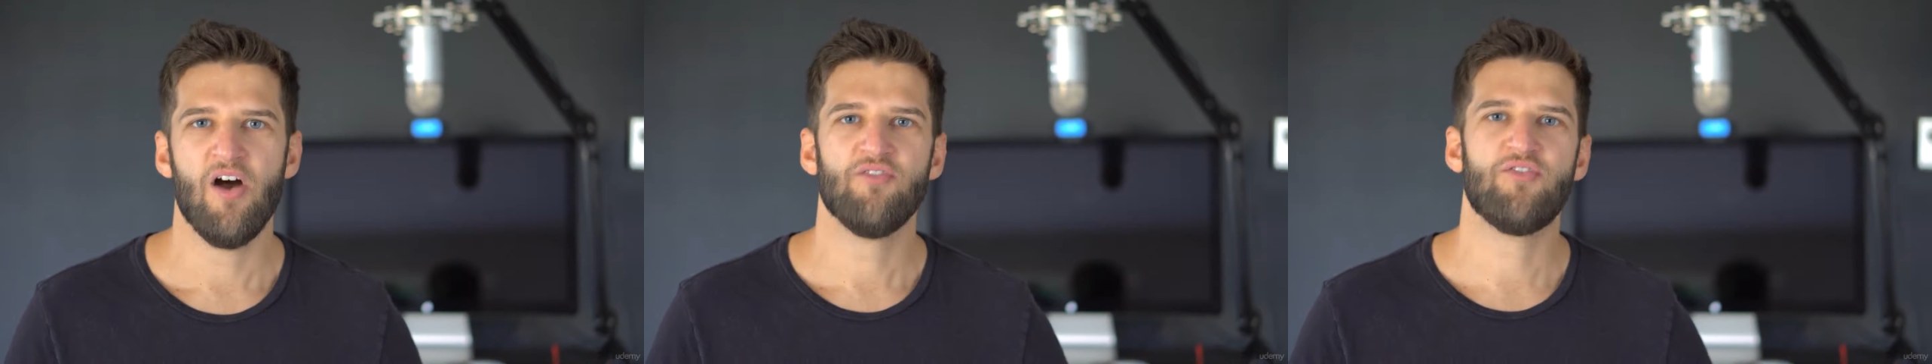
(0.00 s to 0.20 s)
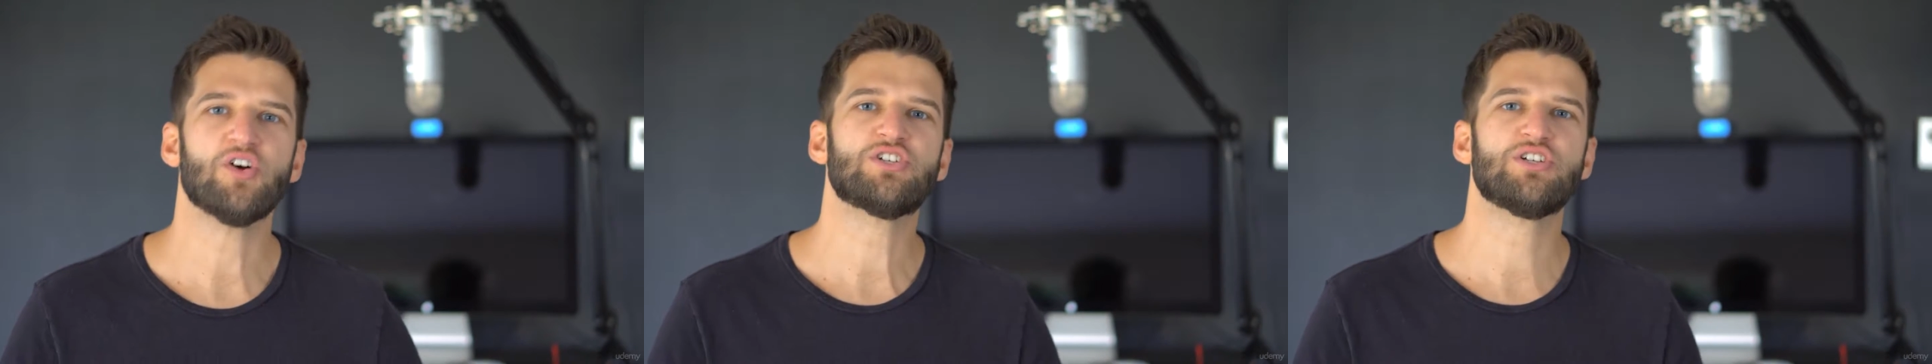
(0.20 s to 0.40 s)

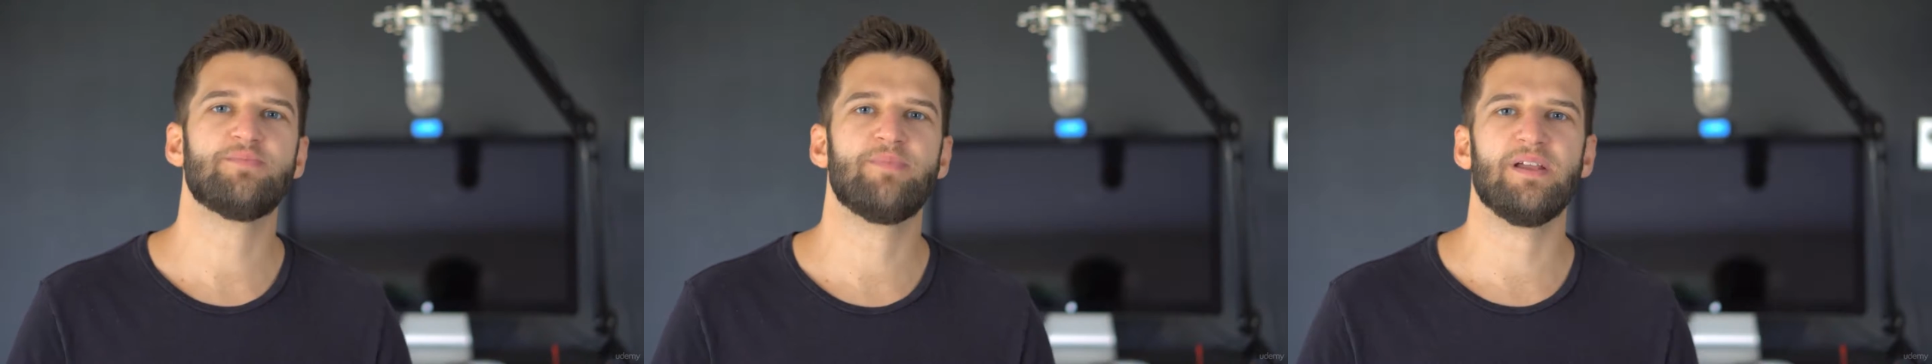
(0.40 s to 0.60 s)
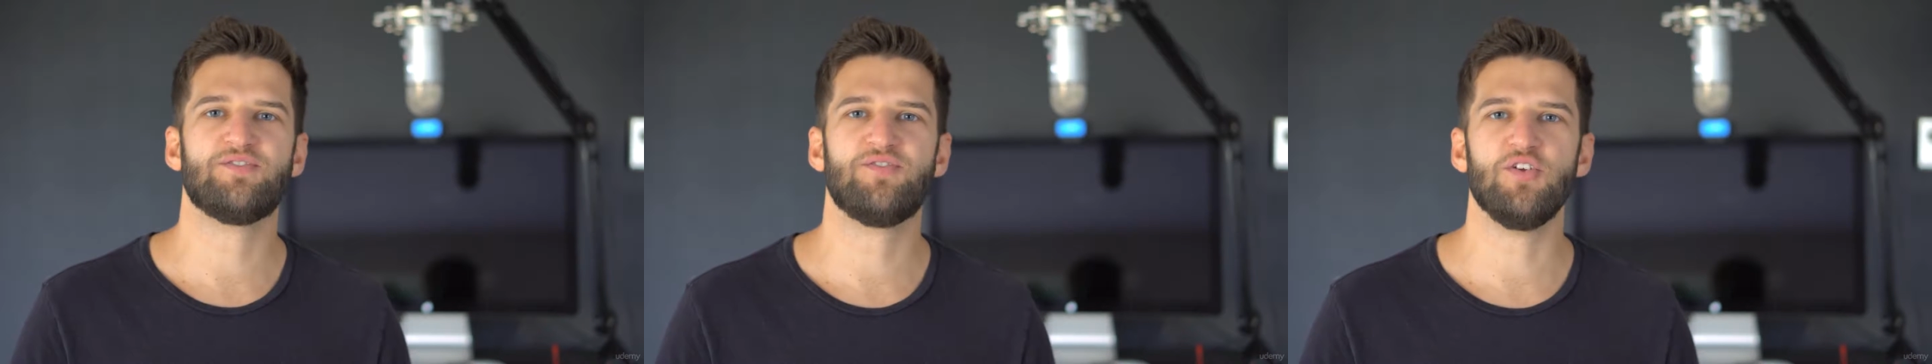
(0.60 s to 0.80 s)

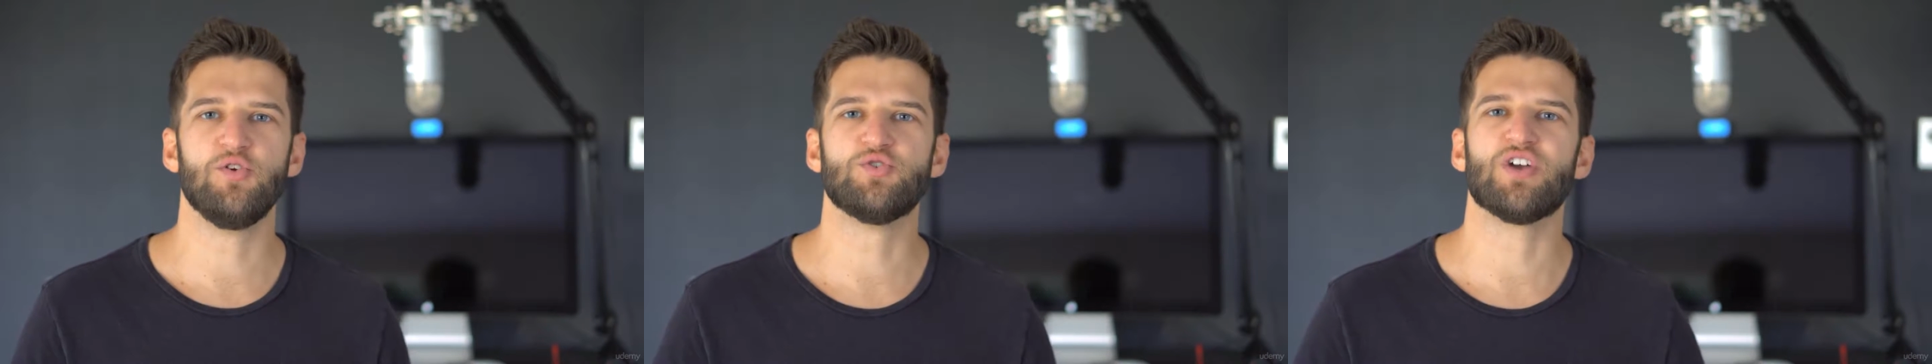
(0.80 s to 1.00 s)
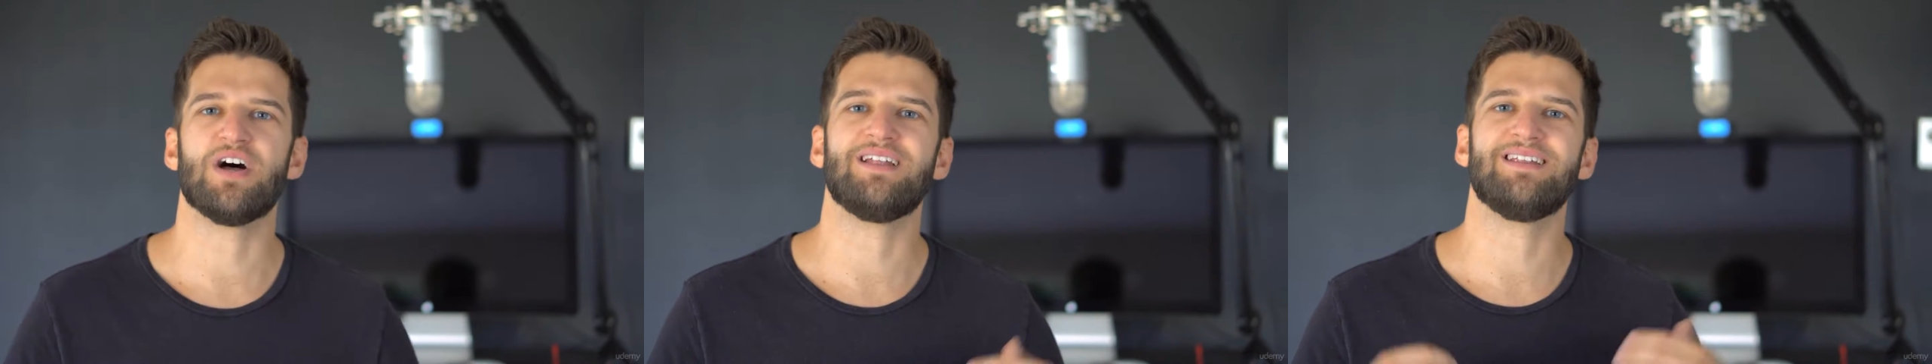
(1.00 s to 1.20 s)
Function-based
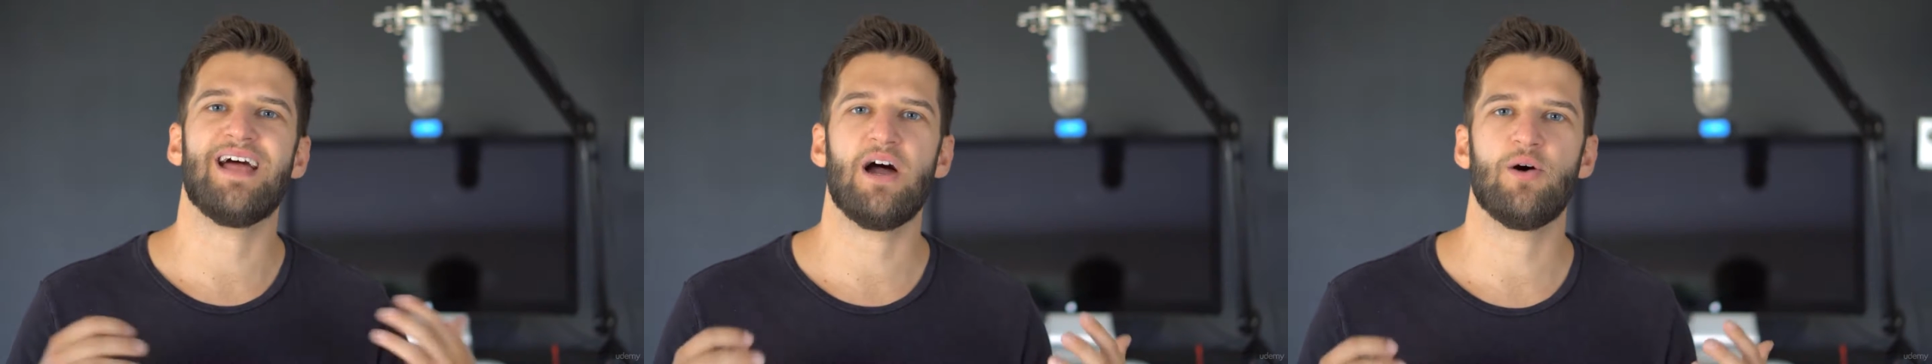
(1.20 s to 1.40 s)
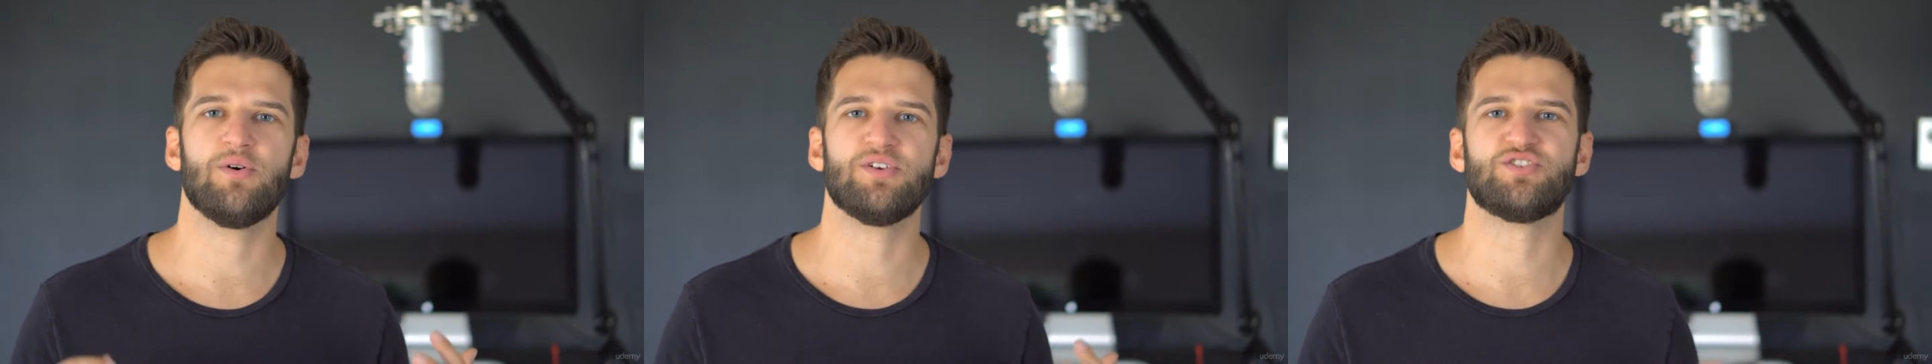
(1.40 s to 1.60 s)
views
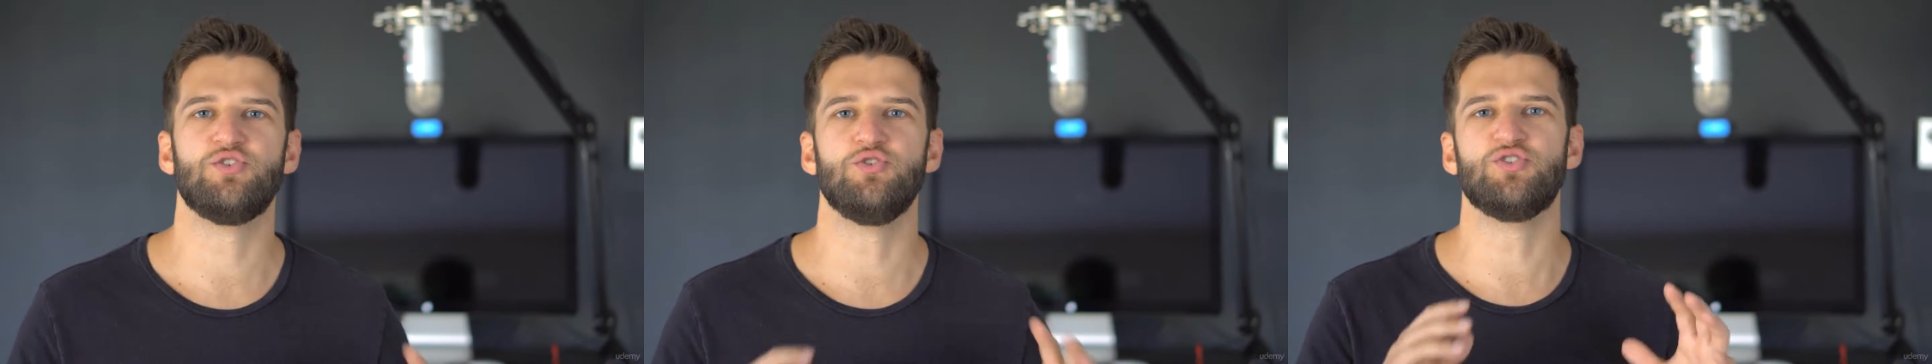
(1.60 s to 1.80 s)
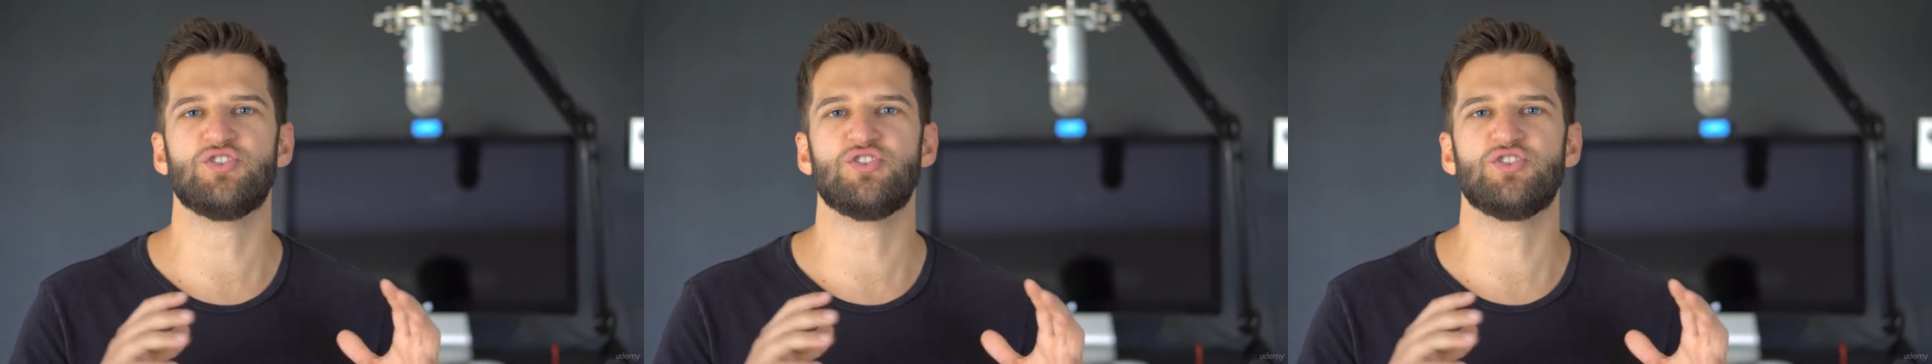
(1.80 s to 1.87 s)
allow us to